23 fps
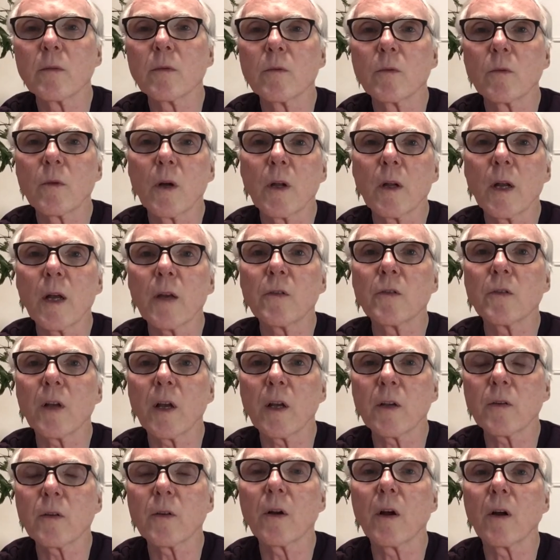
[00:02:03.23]
it hasn't
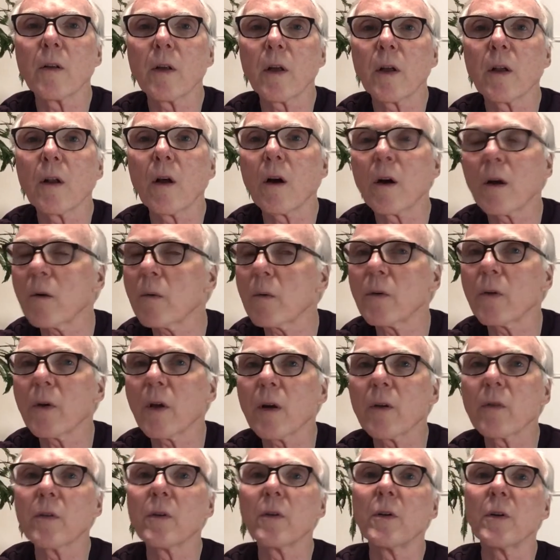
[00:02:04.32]
lasted all that long. It was
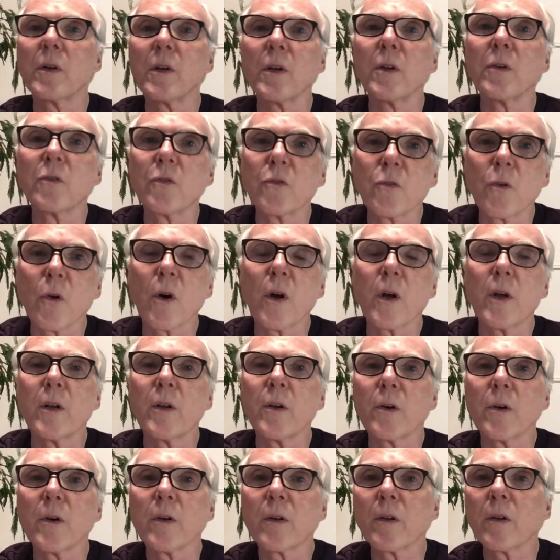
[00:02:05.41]
actually destroyed
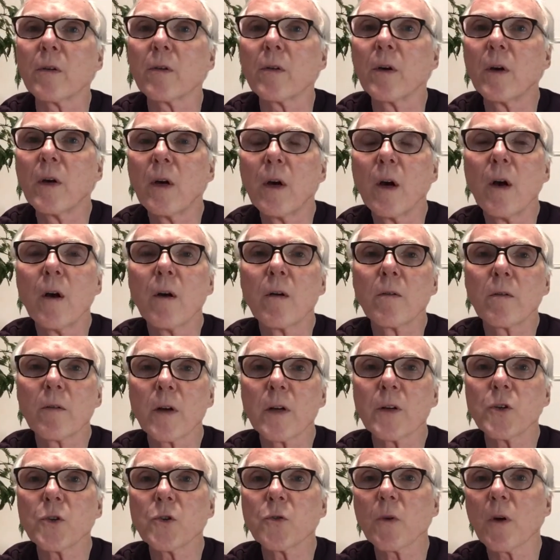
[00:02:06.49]
during the
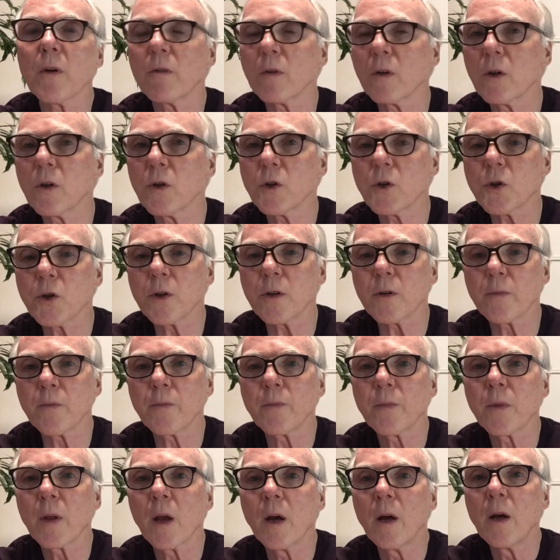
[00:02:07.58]
French Revolution.
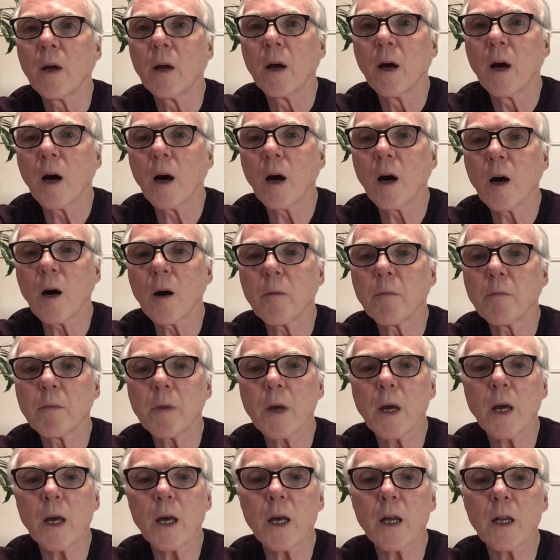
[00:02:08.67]

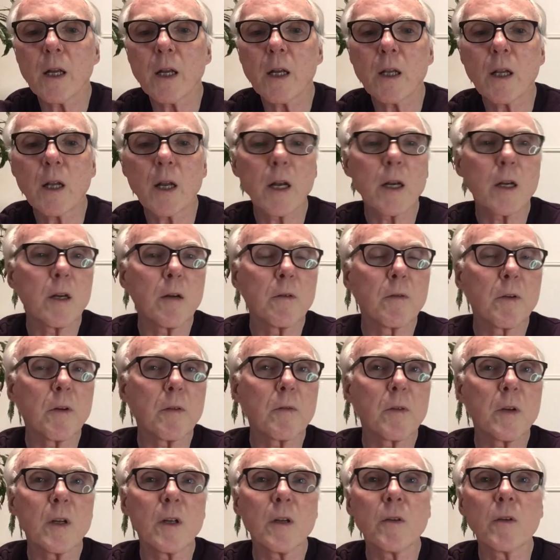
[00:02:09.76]
And in the
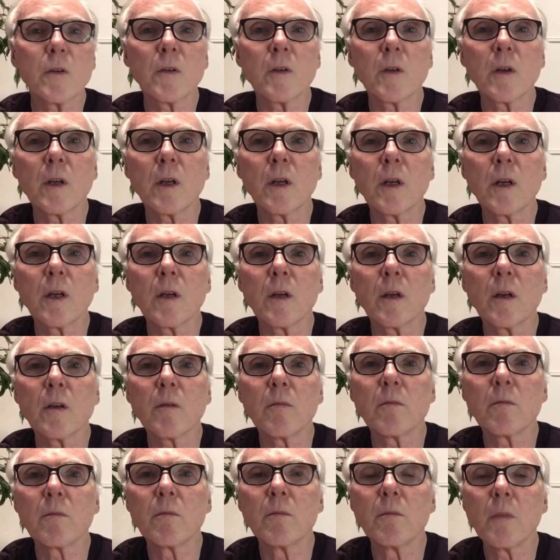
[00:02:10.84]
1950s, the
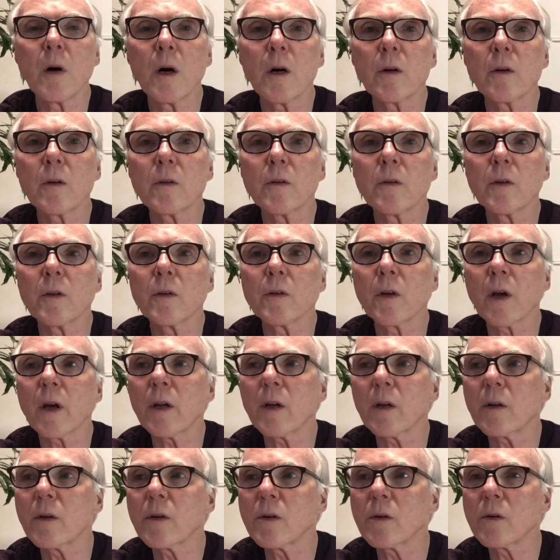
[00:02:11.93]
monks
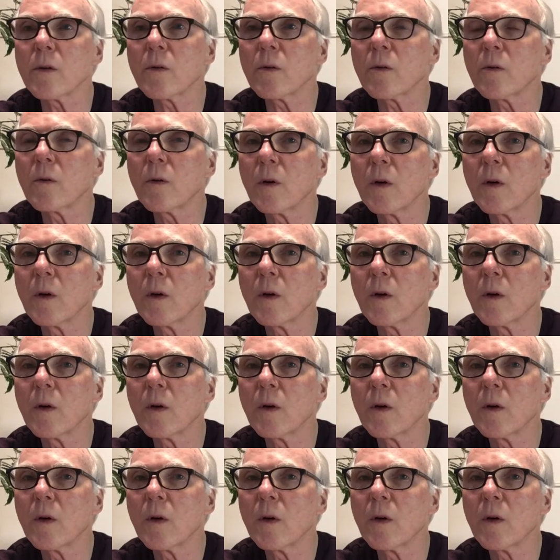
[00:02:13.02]
decided to